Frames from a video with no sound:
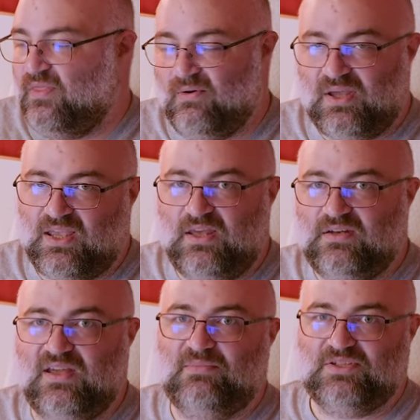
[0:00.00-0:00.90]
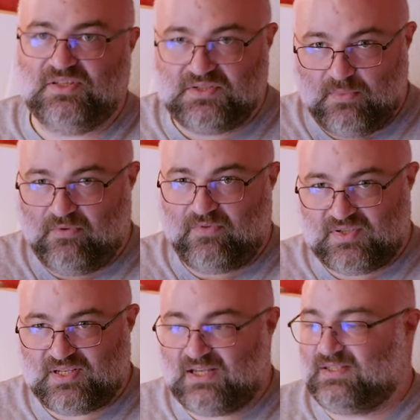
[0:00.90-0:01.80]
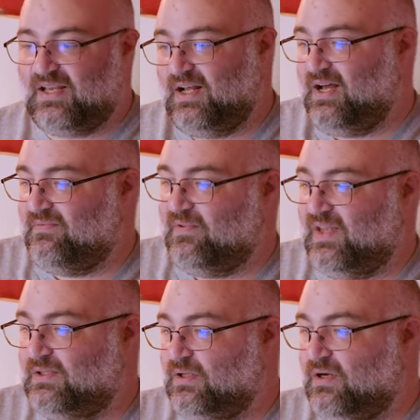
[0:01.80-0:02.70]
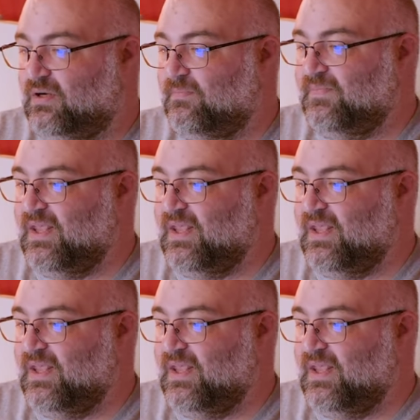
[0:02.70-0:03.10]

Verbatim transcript: though it can damage the chip if it stays that hot for that long.